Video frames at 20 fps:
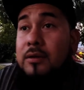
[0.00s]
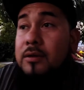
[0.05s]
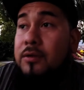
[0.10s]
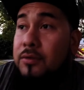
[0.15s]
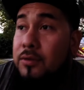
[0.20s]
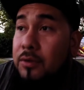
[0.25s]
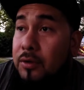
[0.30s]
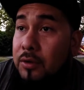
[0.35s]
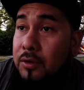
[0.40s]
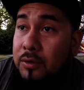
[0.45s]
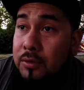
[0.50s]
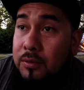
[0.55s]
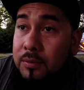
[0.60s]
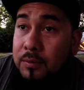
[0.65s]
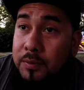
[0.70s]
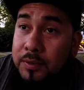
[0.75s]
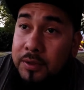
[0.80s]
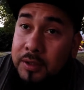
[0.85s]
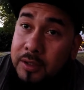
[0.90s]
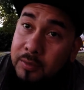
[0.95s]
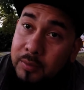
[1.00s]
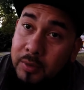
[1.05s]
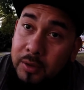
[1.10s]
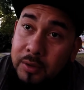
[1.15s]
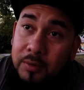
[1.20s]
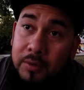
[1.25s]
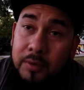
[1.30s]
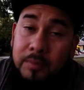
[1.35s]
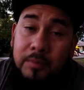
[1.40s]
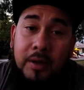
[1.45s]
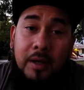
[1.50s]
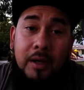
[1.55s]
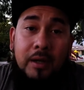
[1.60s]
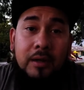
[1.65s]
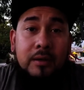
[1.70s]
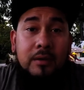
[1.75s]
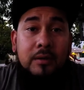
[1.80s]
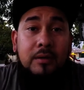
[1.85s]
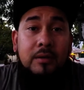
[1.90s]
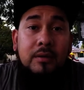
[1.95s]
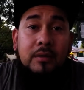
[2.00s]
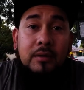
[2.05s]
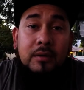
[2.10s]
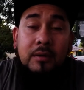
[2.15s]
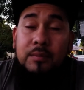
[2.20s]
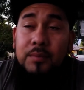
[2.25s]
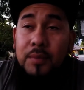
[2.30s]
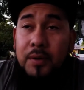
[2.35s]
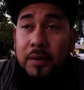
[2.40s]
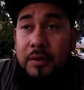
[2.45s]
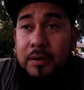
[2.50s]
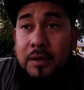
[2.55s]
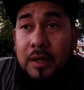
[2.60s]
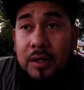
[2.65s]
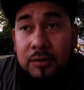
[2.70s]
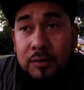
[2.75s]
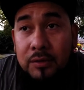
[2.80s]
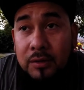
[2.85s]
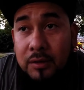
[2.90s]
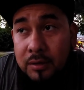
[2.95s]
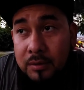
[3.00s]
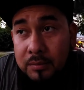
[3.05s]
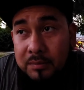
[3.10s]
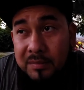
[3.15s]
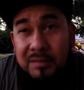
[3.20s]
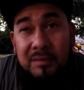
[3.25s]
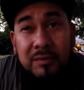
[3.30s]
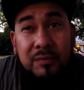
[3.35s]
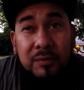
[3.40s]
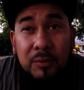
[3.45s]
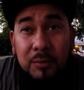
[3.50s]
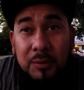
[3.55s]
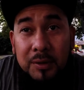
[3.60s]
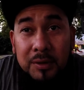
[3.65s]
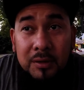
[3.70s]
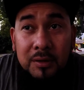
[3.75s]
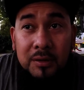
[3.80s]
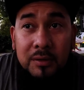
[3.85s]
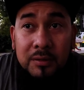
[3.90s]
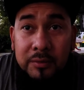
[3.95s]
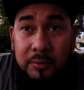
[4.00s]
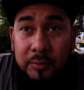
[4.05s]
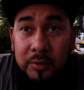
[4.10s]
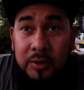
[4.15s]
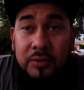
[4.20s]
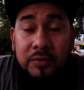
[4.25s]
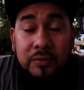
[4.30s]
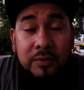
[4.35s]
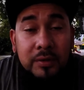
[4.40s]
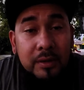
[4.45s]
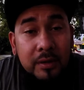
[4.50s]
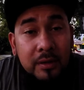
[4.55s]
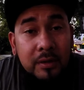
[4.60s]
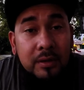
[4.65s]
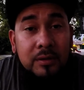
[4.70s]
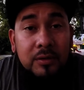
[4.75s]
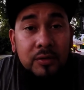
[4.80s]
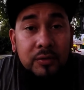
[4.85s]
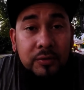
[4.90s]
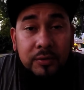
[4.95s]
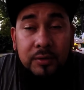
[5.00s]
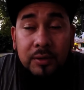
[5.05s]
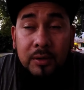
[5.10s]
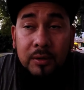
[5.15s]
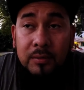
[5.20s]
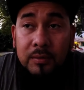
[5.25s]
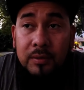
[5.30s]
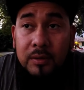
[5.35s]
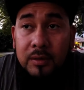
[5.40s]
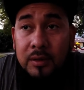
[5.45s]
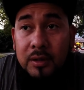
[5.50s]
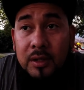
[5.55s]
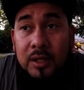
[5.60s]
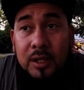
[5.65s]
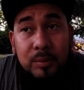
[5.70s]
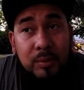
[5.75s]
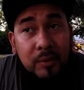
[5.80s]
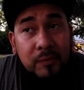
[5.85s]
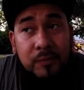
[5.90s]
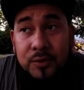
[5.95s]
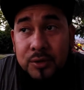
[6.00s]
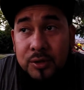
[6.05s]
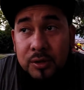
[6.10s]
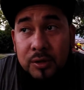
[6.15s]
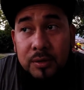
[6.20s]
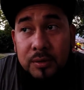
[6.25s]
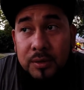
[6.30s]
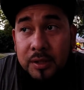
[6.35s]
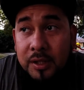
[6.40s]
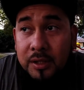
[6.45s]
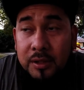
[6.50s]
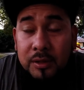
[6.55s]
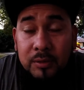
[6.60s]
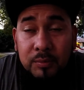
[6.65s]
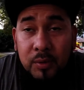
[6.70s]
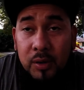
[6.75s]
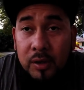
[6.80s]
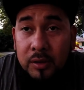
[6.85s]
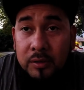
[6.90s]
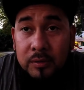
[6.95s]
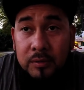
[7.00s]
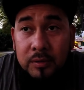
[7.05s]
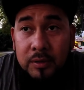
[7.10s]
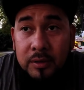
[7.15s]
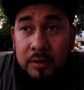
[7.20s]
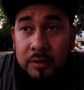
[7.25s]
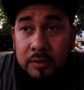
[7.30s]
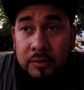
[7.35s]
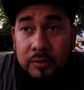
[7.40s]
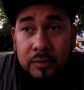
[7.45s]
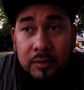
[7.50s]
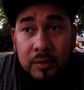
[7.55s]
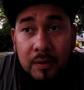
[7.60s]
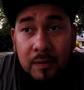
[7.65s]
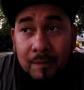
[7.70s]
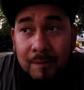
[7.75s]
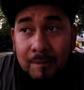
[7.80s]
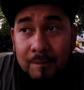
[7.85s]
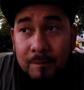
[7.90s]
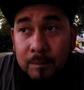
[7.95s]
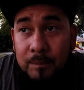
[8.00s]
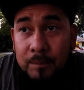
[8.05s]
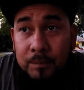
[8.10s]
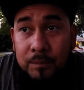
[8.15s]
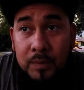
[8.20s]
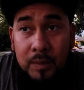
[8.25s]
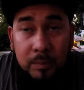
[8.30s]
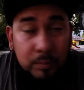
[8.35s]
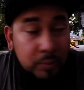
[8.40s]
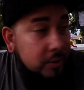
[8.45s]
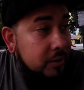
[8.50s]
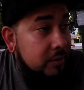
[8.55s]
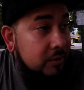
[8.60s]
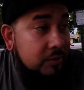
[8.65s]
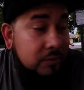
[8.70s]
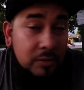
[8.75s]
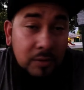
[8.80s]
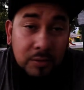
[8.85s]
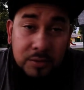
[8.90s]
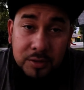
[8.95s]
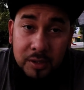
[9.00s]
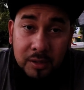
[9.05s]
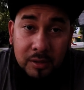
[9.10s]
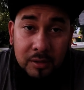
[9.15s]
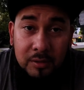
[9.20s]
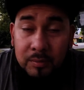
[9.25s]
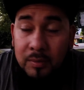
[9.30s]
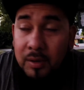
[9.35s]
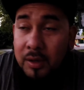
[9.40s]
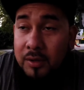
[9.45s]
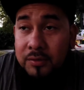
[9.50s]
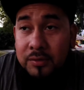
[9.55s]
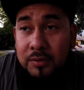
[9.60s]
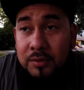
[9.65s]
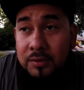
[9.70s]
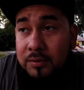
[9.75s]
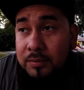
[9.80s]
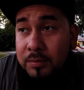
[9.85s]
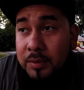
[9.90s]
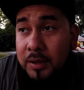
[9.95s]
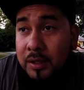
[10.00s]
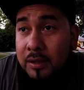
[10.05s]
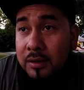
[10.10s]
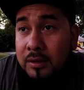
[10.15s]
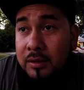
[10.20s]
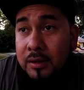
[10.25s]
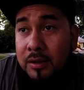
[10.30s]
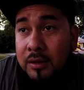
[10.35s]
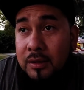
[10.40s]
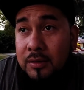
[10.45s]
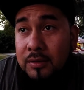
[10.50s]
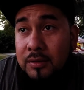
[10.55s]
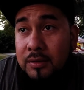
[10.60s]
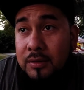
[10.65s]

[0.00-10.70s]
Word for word: So we're thinking about going back probably next year, maybe for winter, so we can see it in the snow. But for sure, taking the Bronco because putting the snow chain on the Mazda is a pain in the ass.